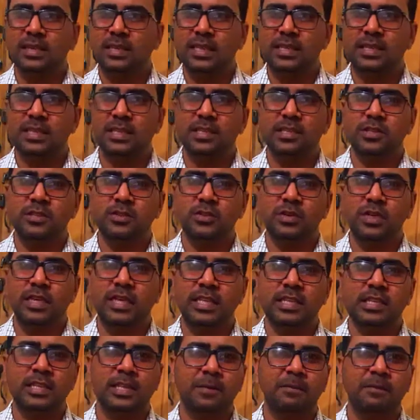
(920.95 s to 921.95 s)
This story
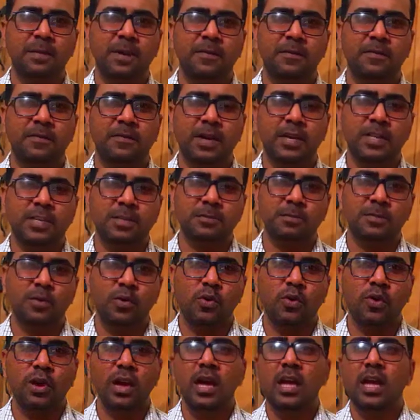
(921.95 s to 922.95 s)
is in my first
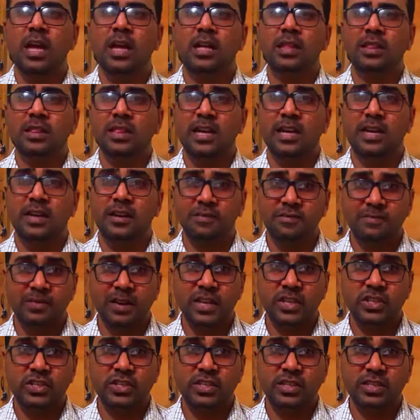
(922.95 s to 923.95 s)
book, The
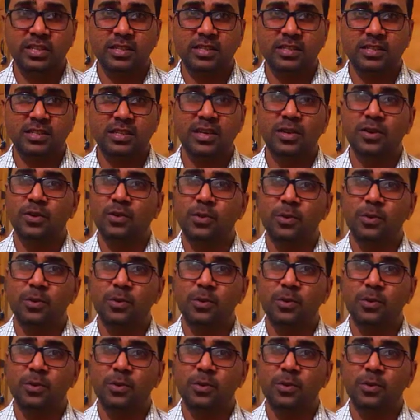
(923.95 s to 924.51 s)
Reflections.